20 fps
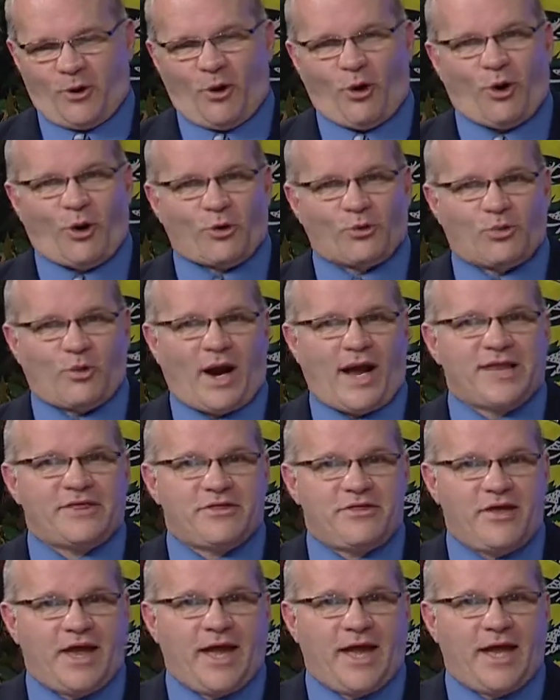or right
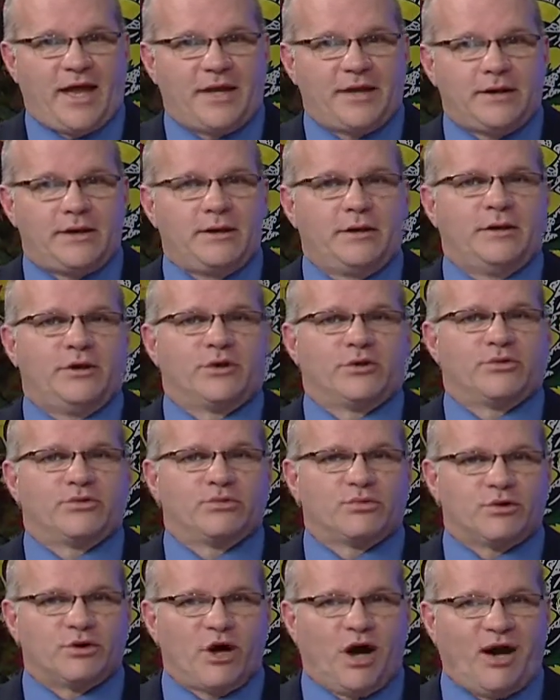then
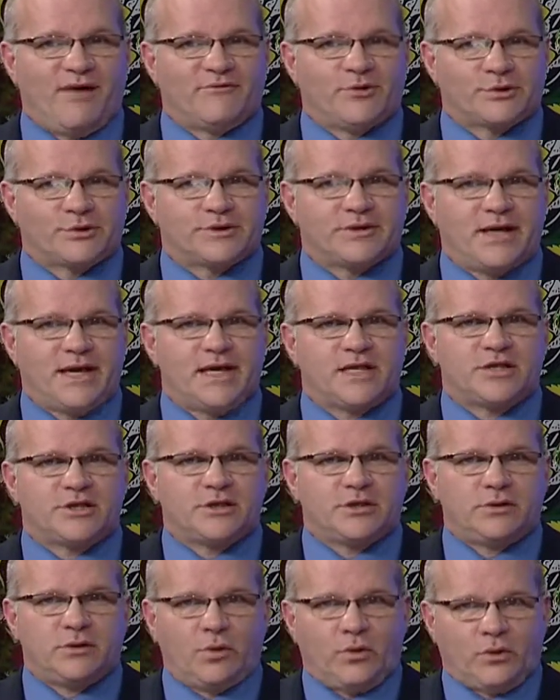through
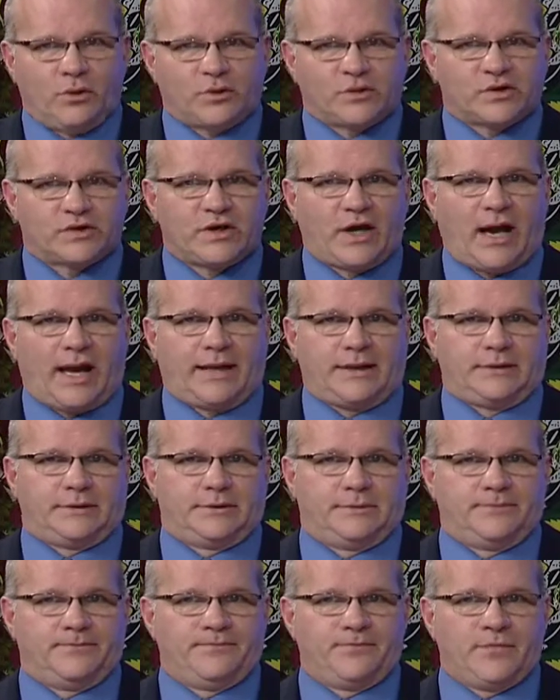conversation or
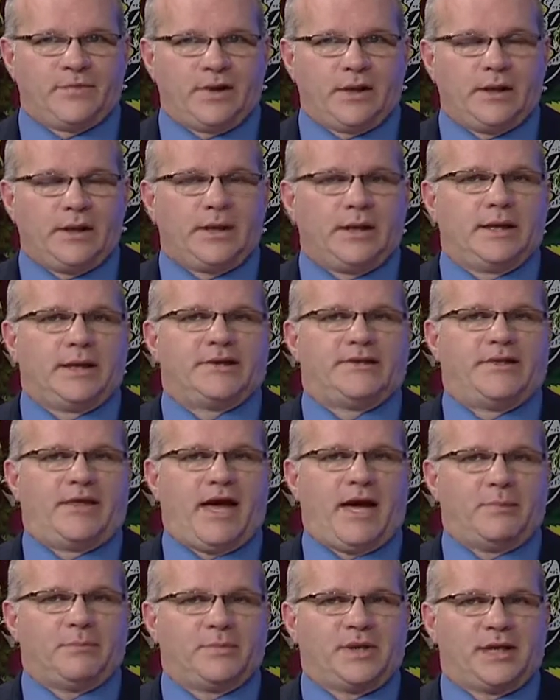sight.
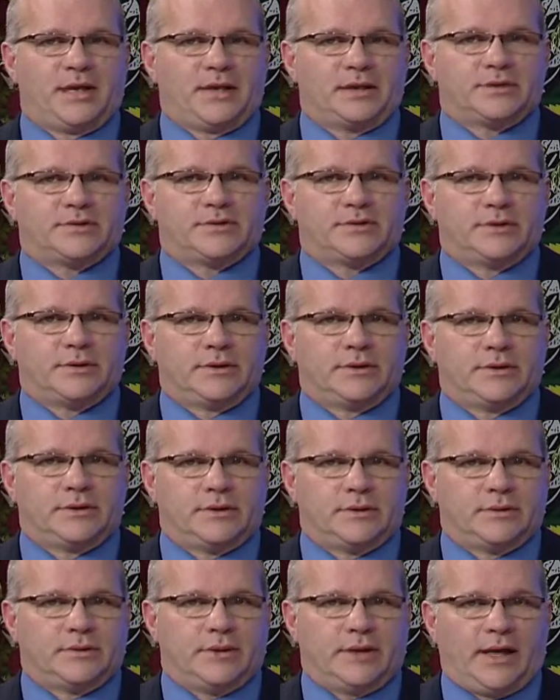That means,
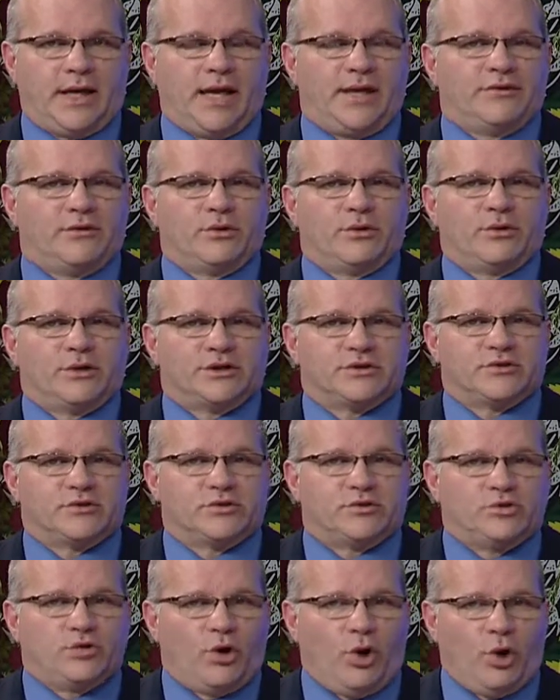and there is
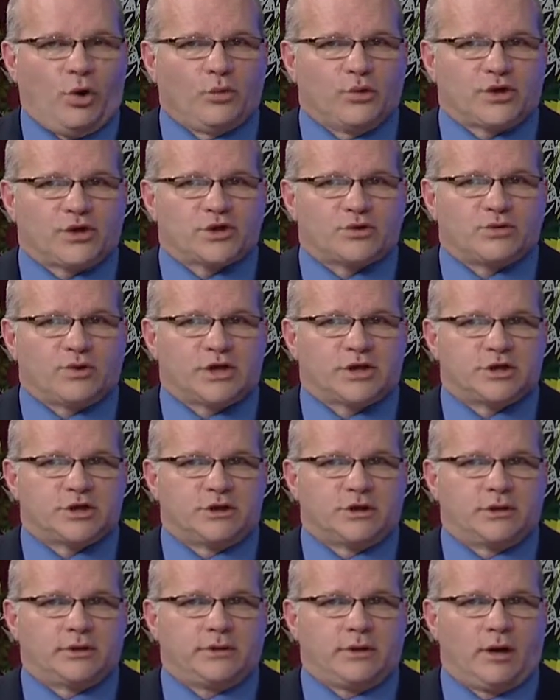no
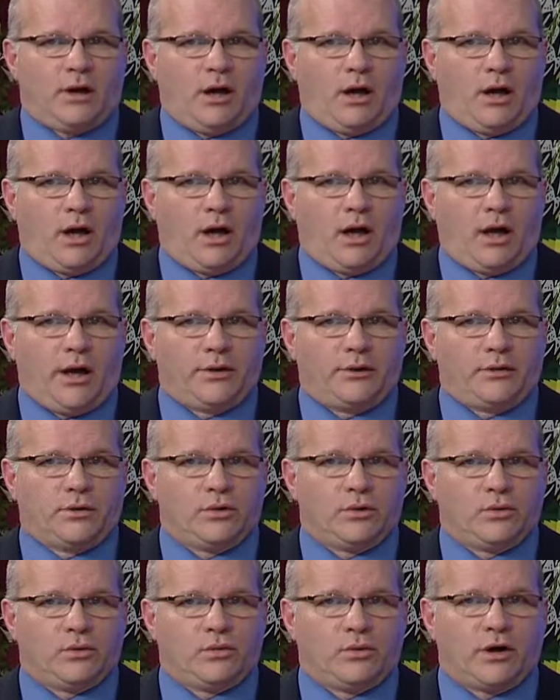restriction on
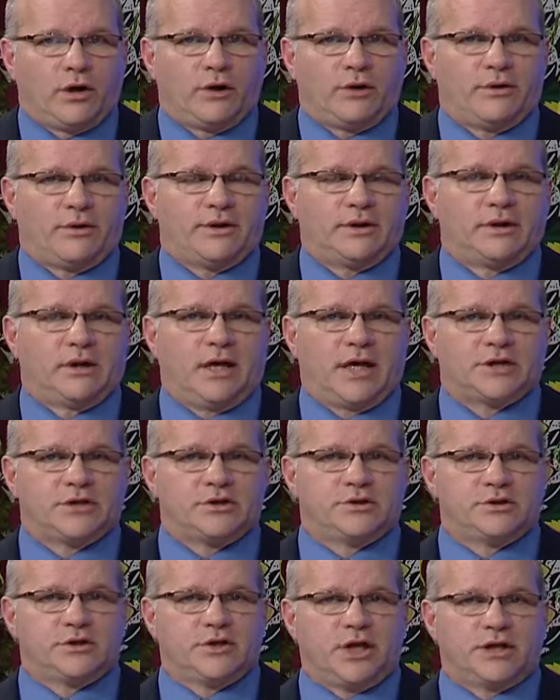where an
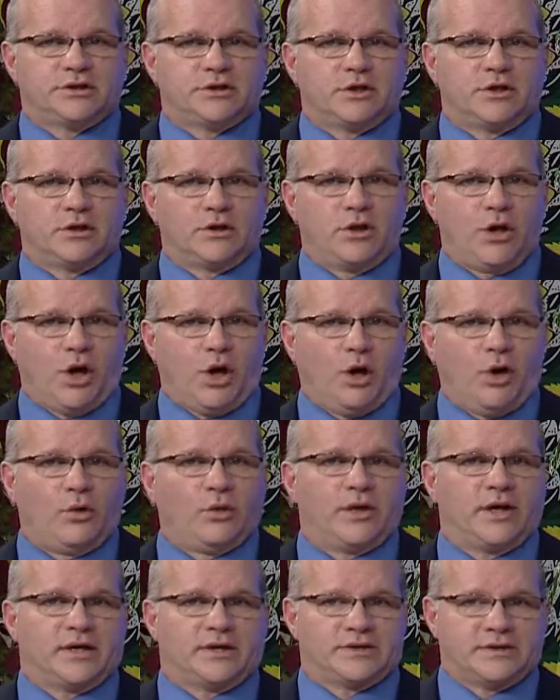election judge can
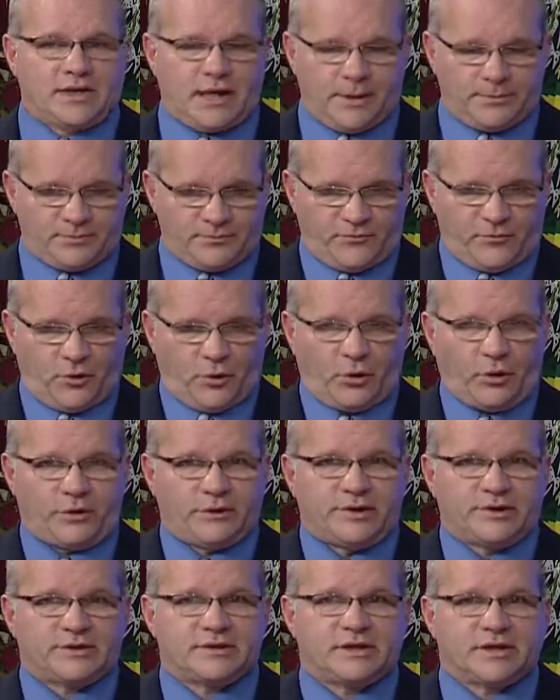go except for
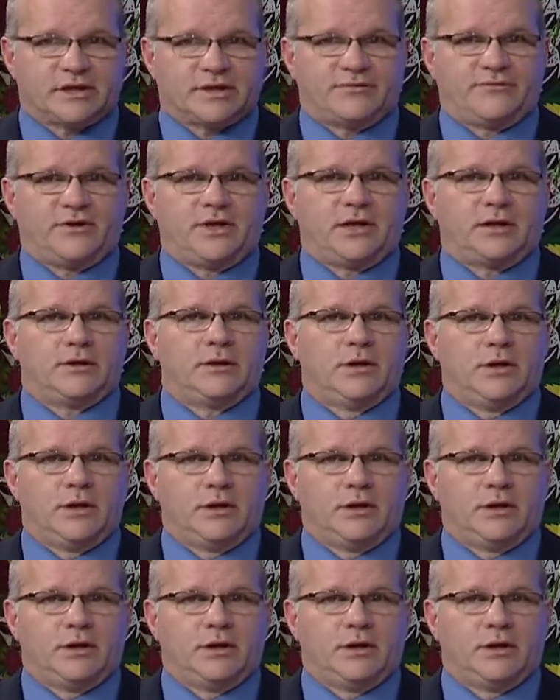the 6 feet